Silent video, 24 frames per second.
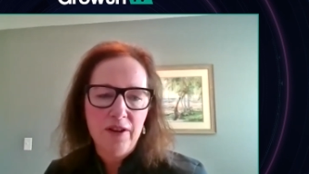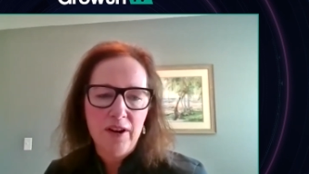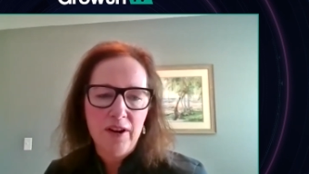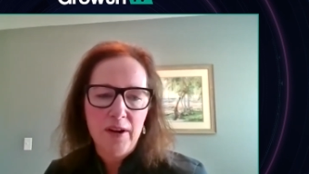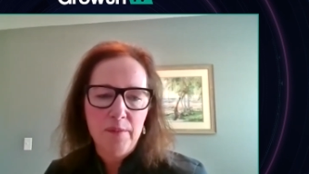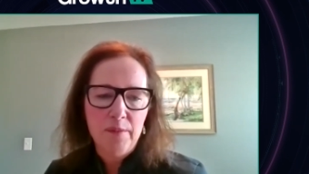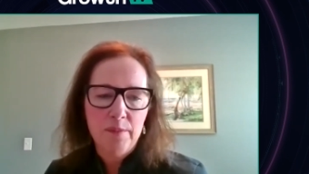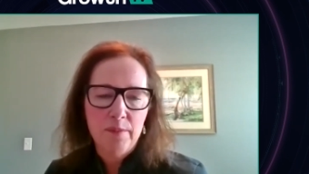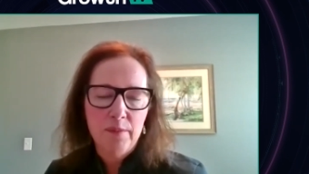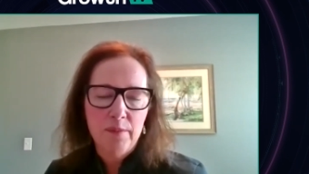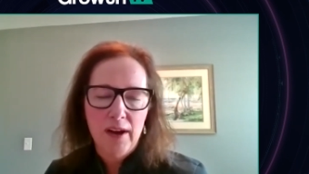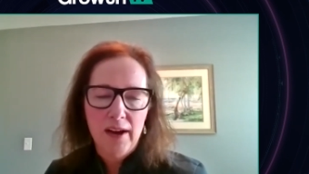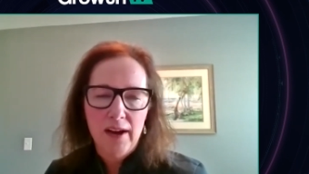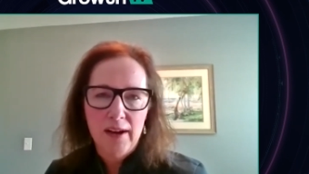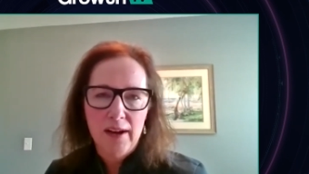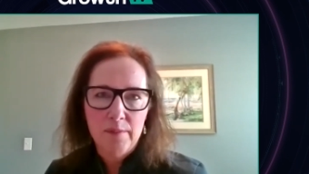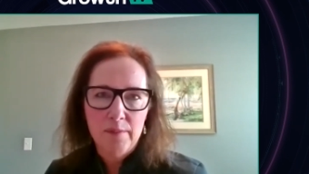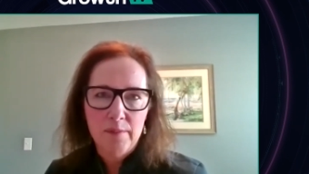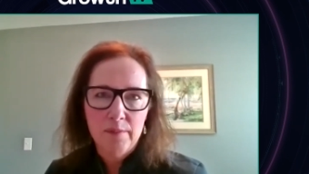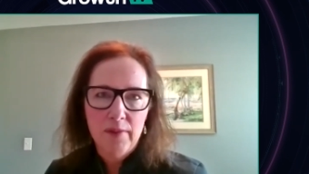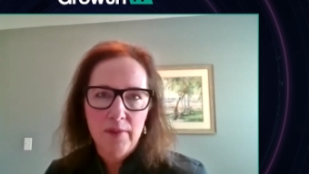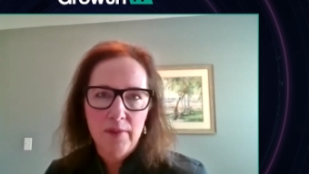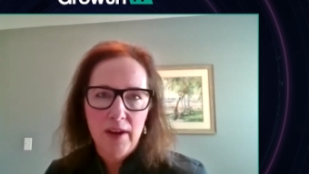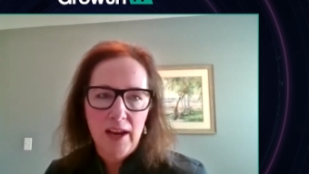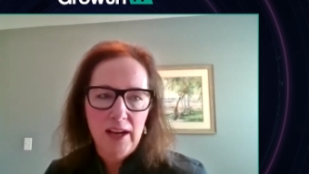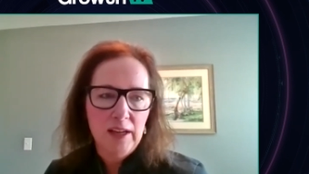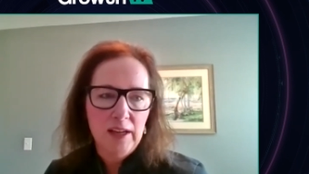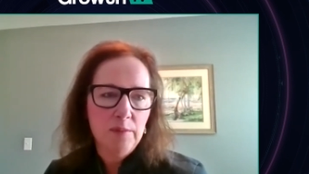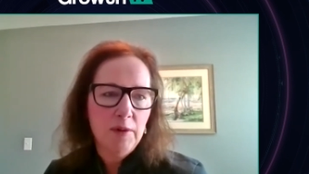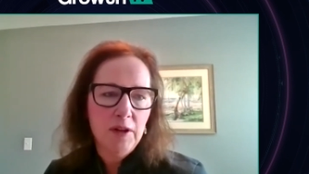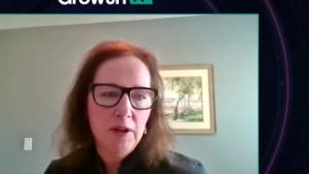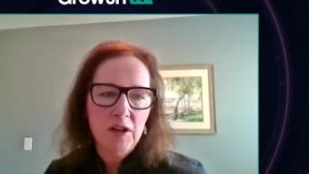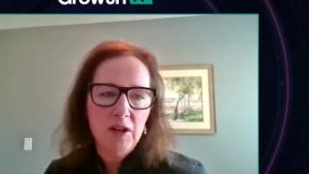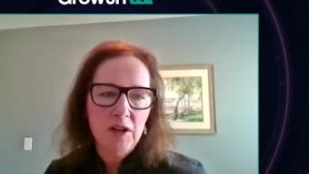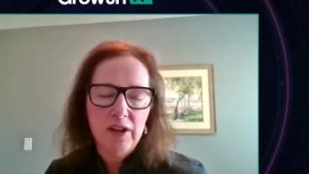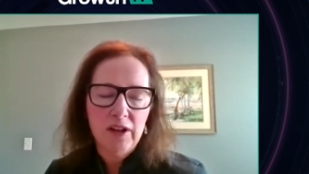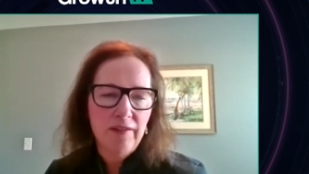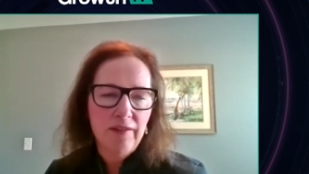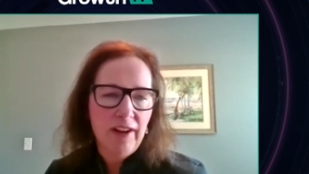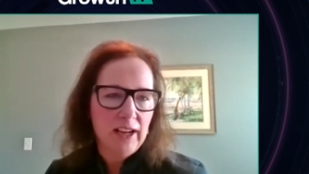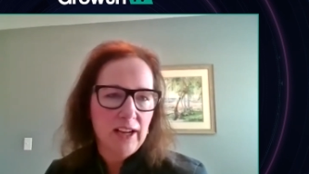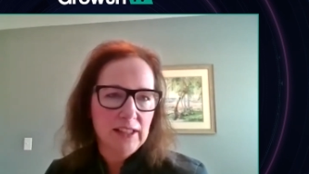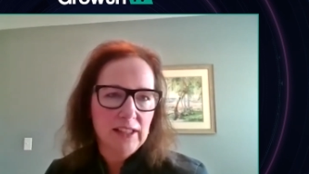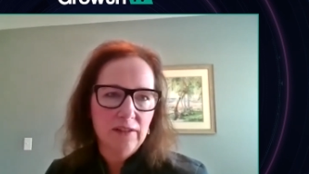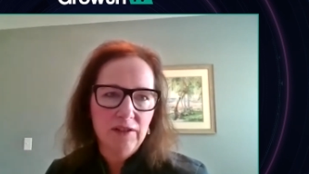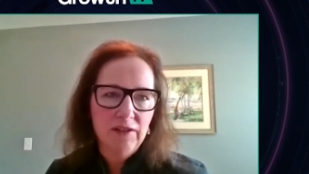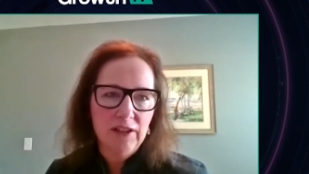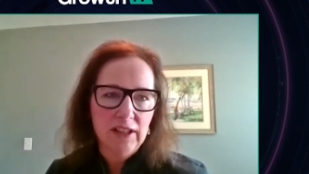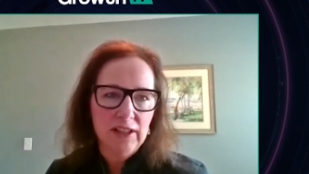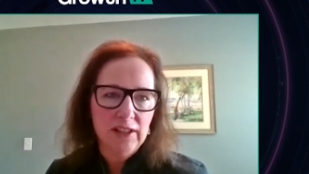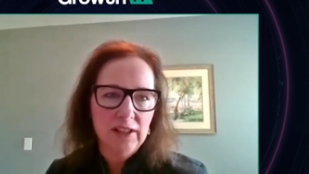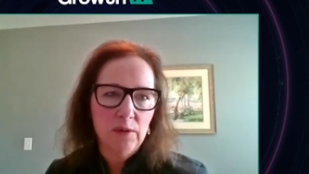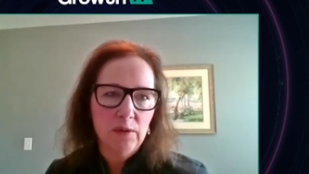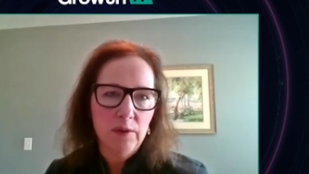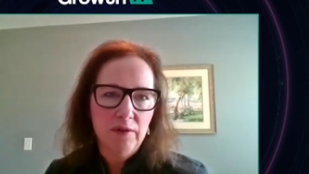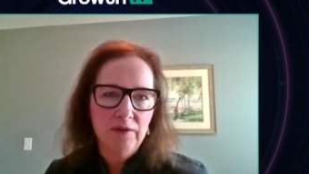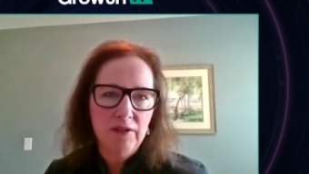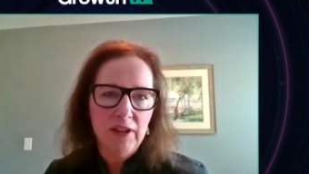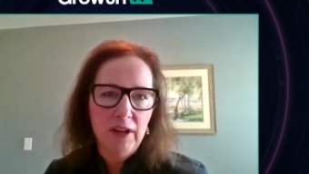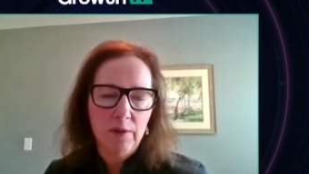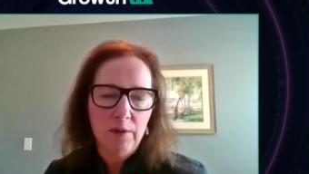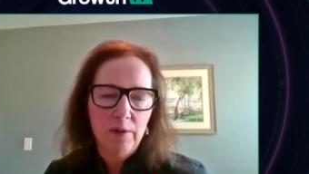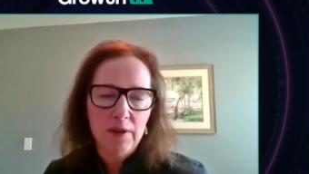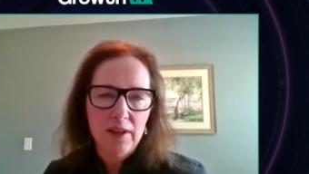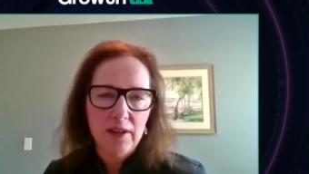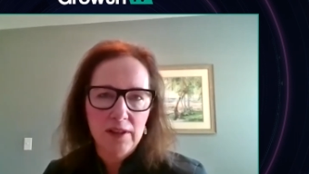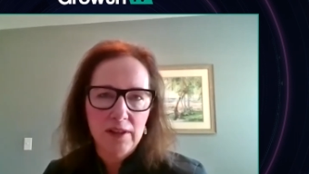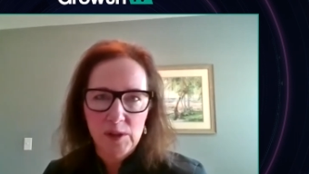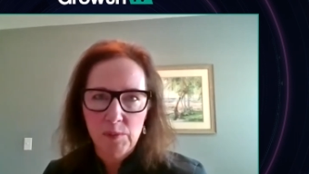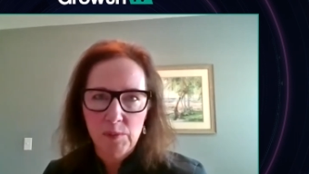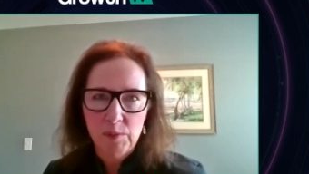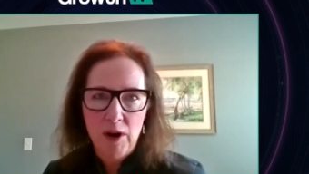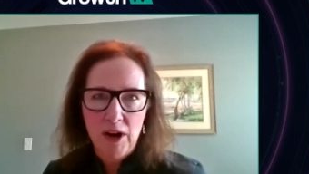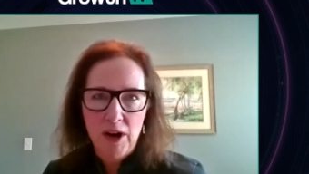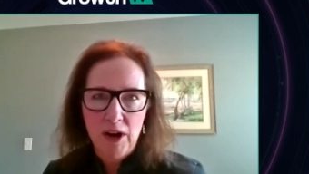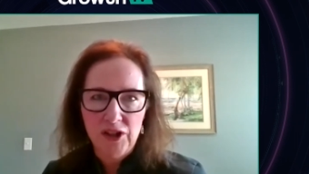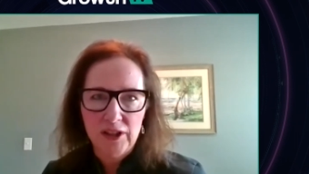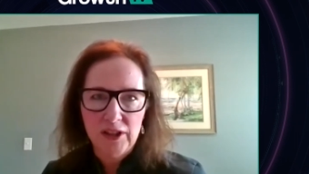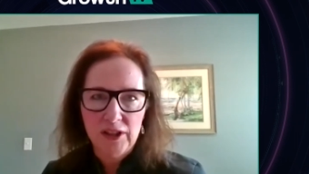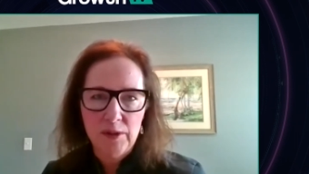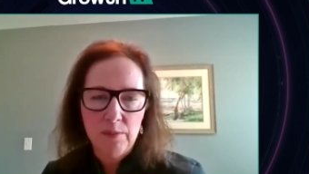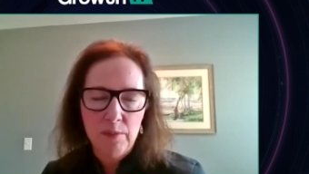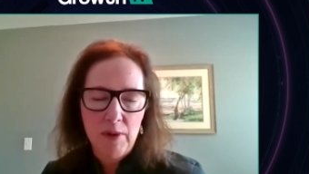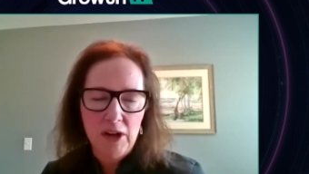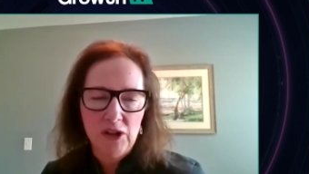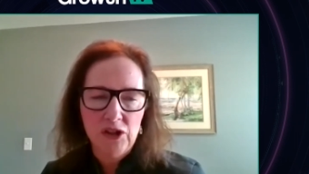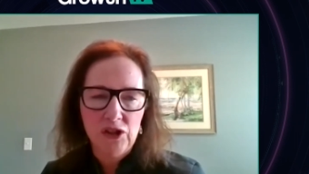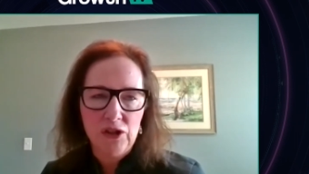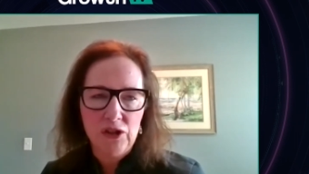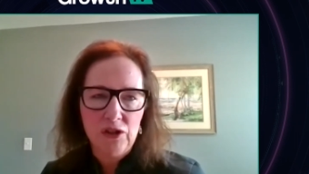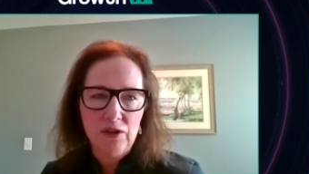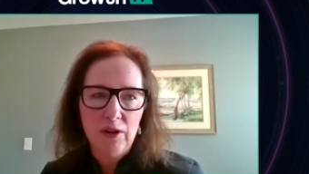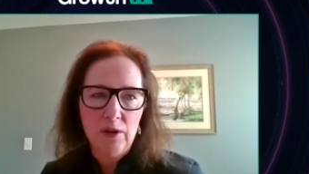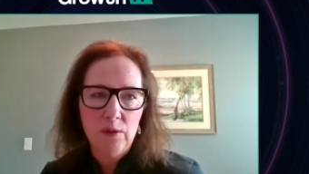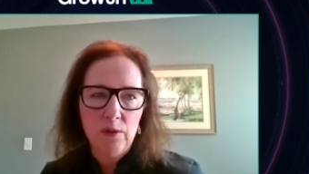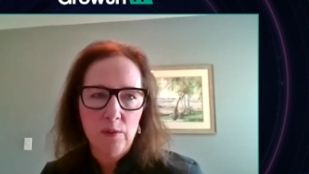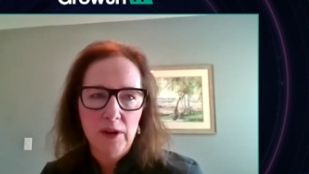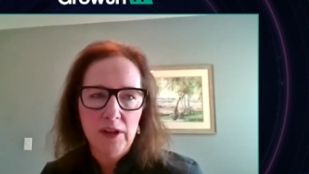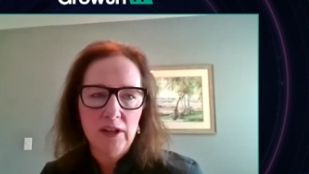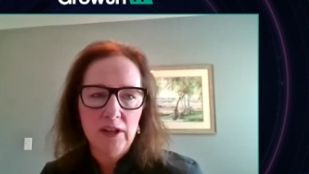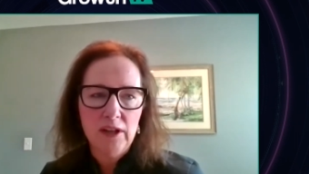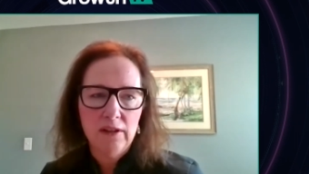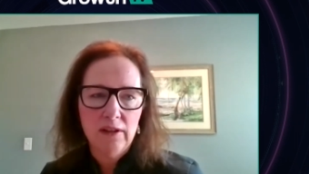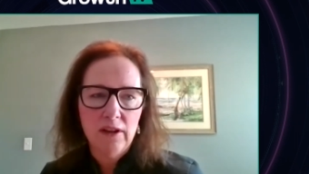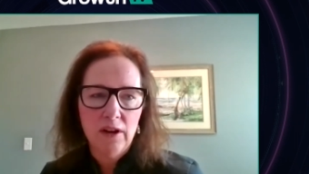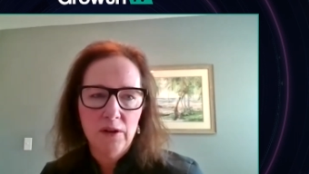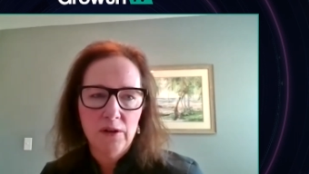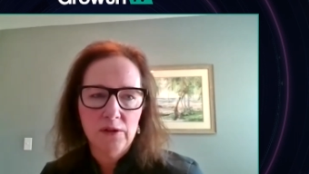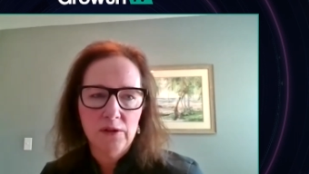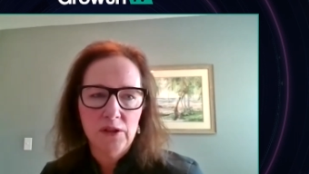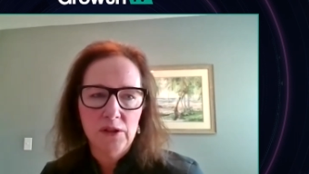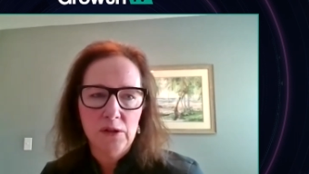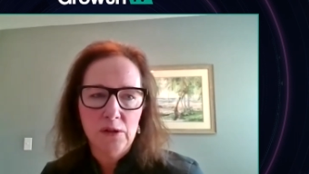from um, any myriad of activities that we've done within this project to make sure that we can go